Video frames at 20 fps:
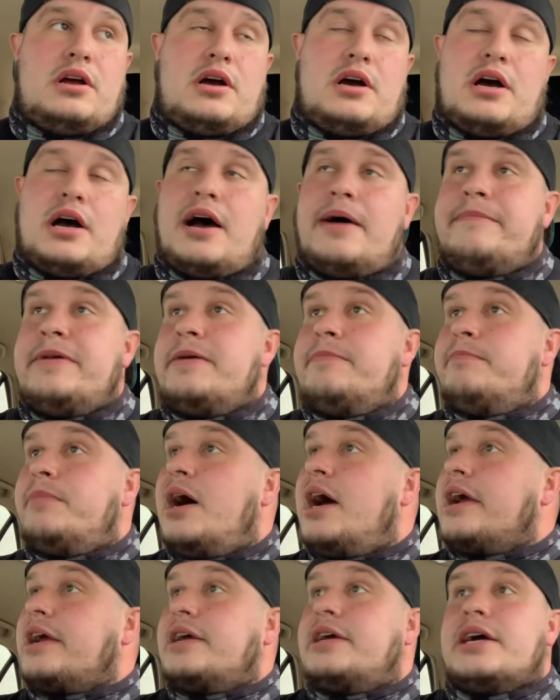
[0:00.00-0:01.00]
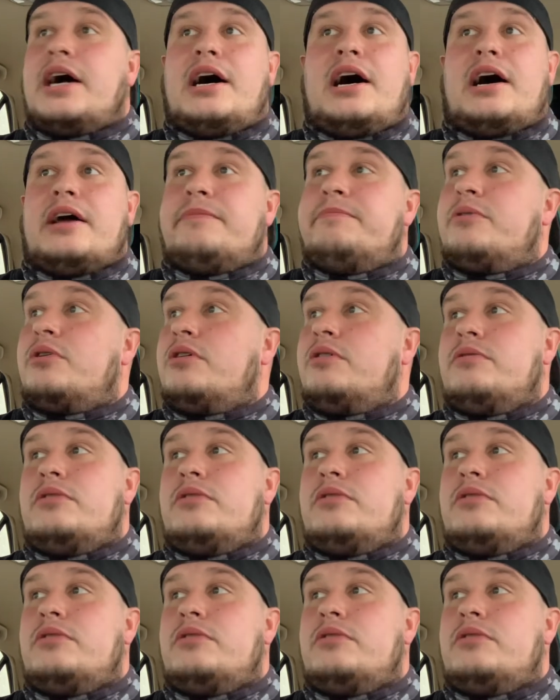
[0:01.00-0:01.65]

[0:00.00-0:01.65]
I mean, my God, bro.